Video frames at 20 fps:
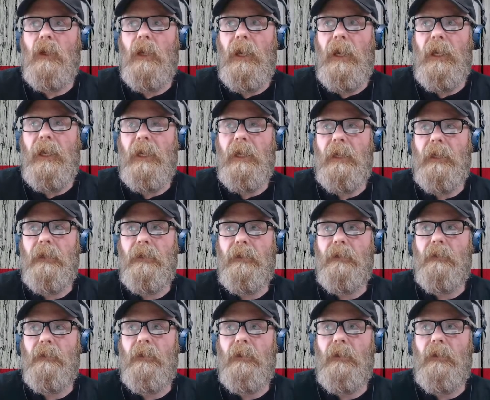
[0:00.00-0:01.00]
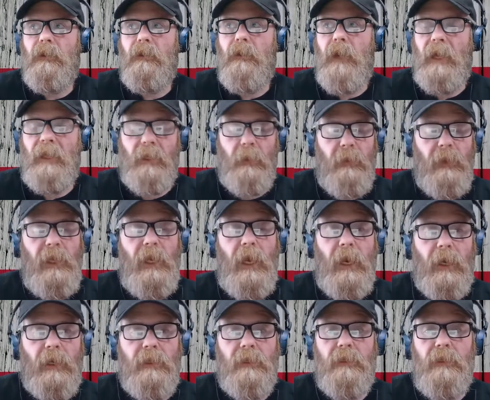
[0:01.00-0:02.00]
And at the
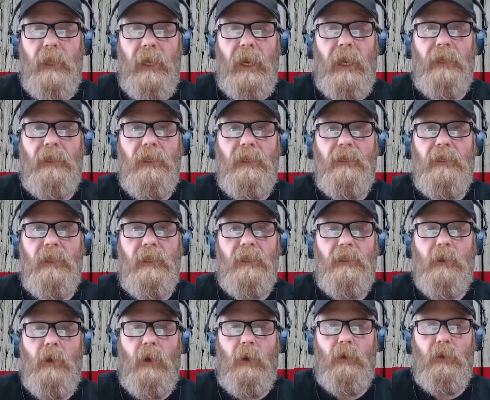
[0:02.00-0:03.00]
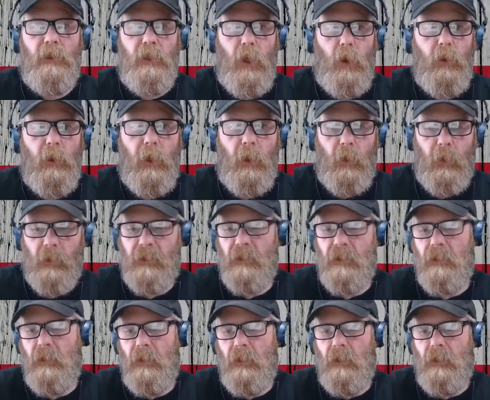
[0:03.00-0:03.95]
BX, they had these things called NODOZ,